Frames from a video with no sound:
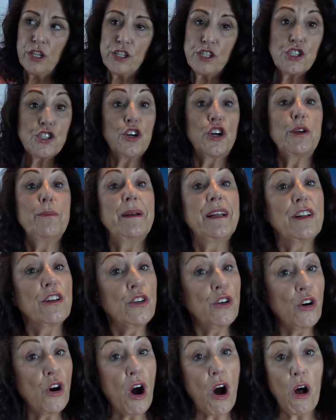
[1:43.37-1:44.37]
soy
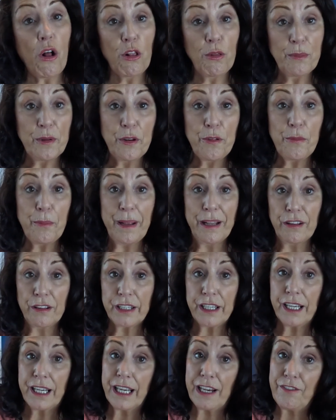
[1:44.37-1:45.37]
milk or almond
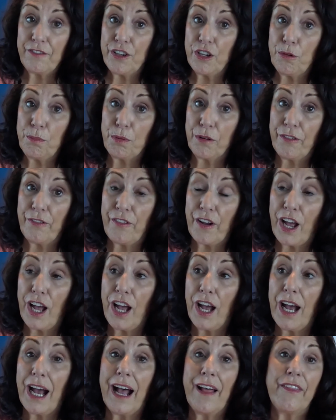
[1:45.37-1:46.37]
milk if you
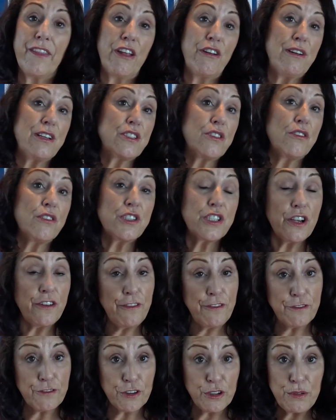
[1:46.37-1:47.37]
prefer, and there is also
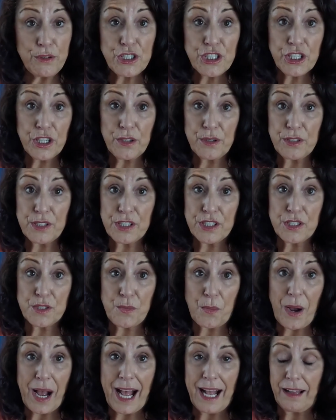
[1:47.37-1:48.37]
fruit juice
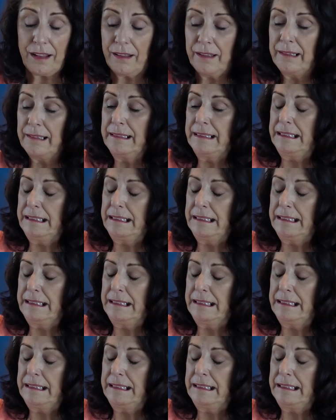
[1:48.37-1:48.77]
as well.